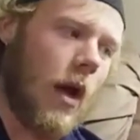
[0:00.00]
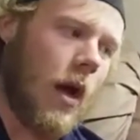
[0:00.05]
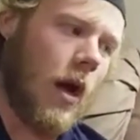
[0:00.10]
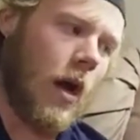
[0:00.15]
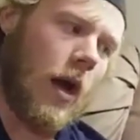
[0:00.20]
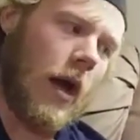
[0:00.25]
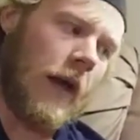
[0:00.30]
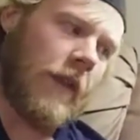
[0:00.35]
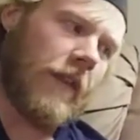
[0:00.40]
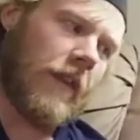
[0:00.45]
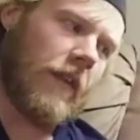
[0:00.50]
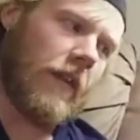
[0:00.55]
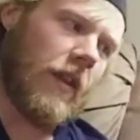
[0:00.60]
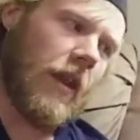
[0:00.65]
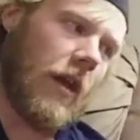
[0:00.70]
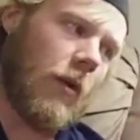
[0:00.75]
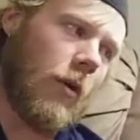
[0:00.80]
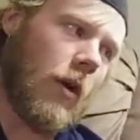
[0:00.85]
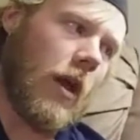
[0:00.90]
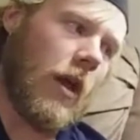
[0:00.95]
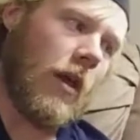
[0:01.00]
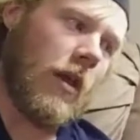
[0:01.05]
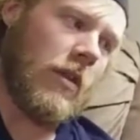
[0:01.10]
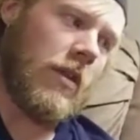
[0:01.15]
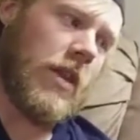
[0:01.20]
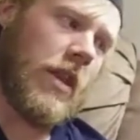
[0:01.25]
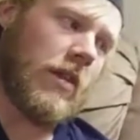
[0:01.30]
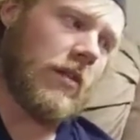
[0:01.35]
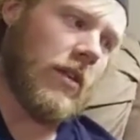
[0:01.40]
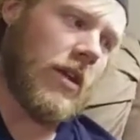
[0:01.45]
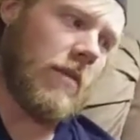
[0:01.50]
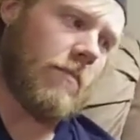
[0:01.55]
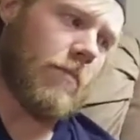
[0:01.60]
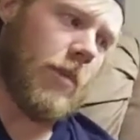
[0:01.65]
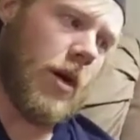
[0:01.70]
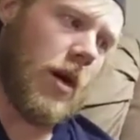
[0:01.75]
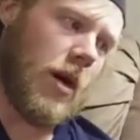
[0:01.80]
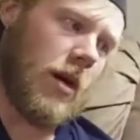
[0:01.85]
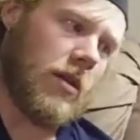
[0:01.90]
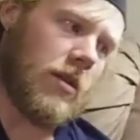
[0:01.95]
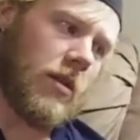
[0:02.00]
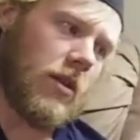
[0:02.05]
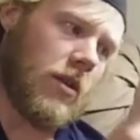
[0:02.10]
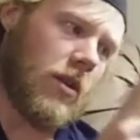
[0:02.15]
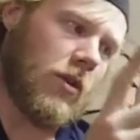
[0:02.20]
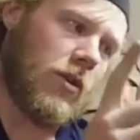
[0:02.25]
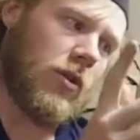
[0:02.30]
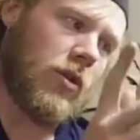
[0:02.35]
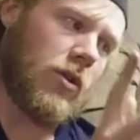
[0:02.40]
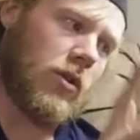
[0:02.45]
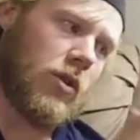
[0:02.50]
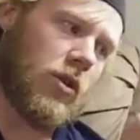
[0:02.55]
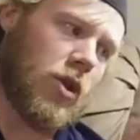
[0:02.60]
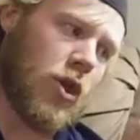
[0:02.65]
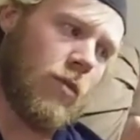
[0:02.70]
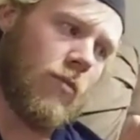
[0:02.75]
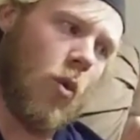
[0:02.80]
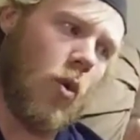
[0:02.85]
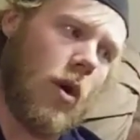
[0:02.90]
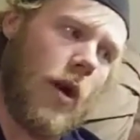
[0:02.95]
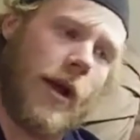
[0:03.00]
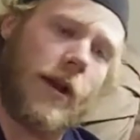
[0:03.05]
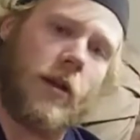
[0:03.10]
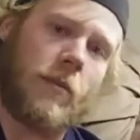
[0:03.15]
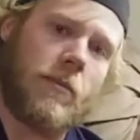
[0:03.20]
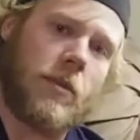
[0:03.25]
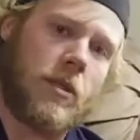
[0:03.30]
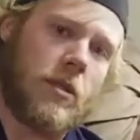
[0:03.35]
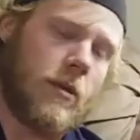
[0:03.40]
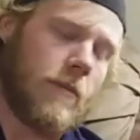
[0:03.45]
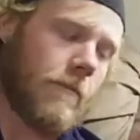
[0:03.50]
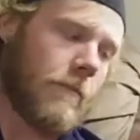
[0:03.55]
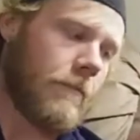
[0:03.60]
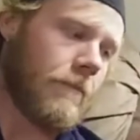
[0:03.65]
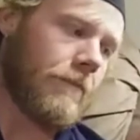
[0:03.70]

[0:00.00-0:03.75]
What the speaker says: And then in the elite box, there's 2 more items.